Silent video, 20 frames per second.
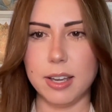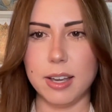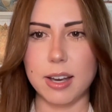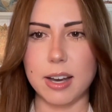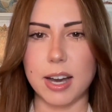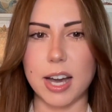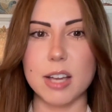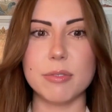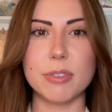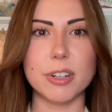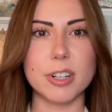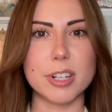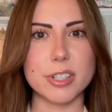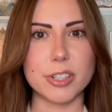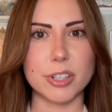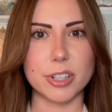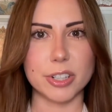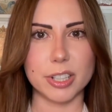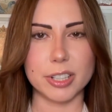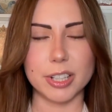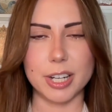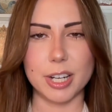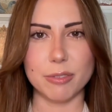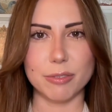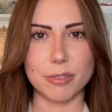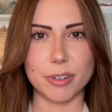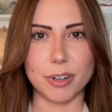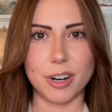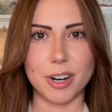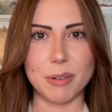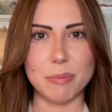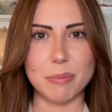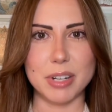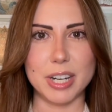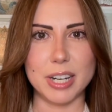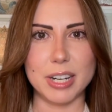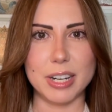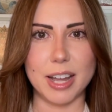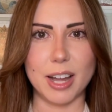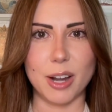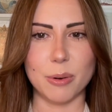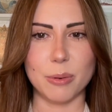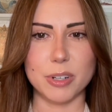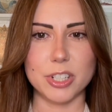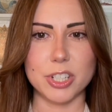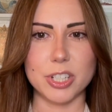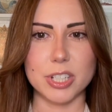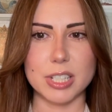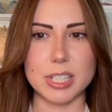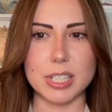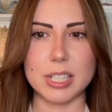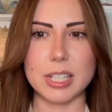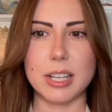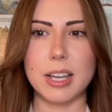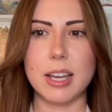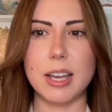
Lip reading: I've heard circulating for a minute now, which is